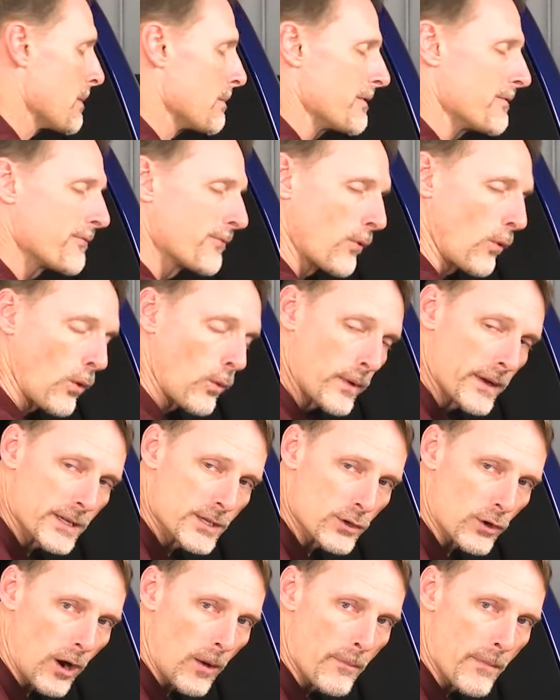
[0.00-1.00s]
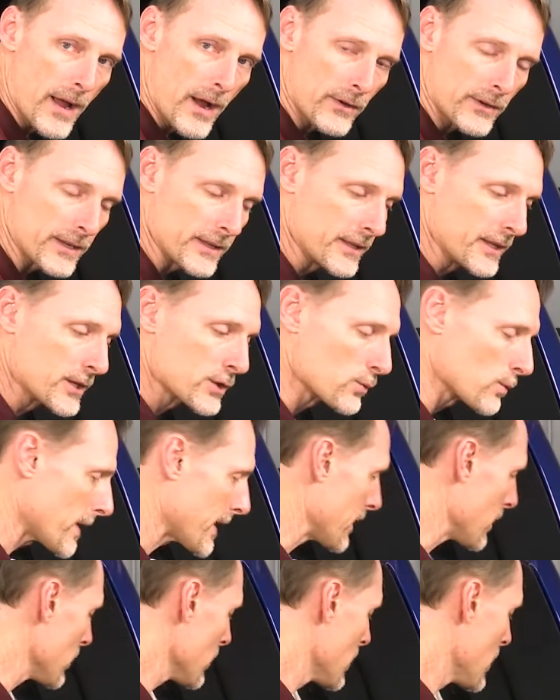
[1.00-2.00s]
before we start mounting this
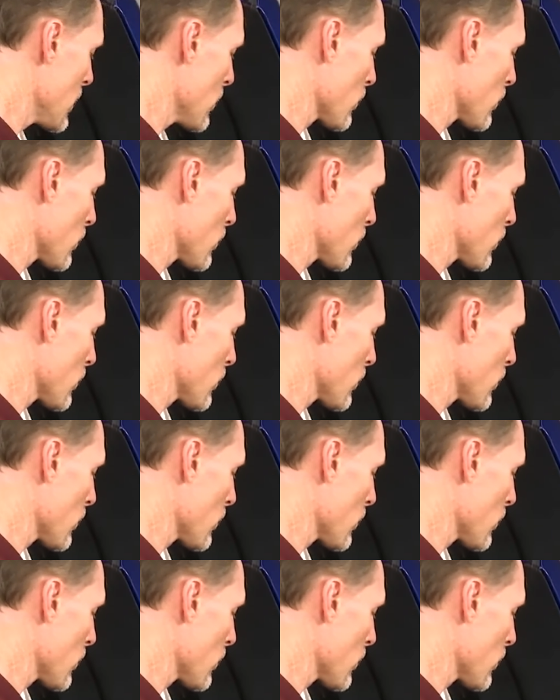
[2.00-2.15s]
rail,